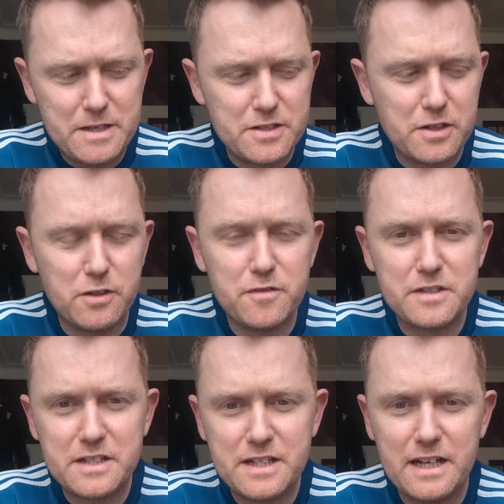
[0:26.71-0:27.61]
based on a couple
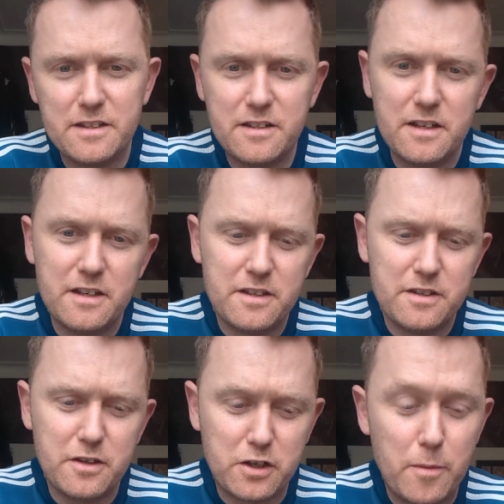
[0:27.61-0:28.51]

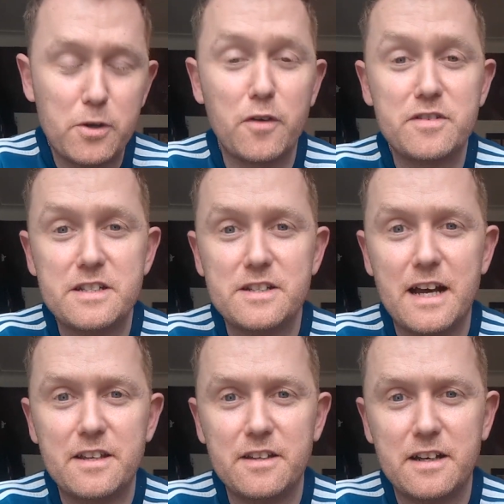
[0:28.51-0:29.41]
of conversations I
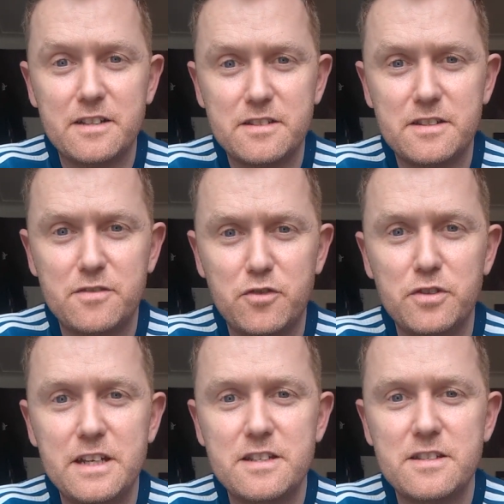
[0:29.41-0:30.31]
had the last
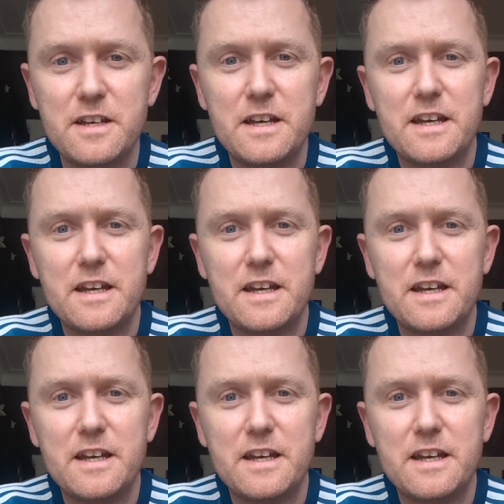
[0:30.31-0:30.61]
few days,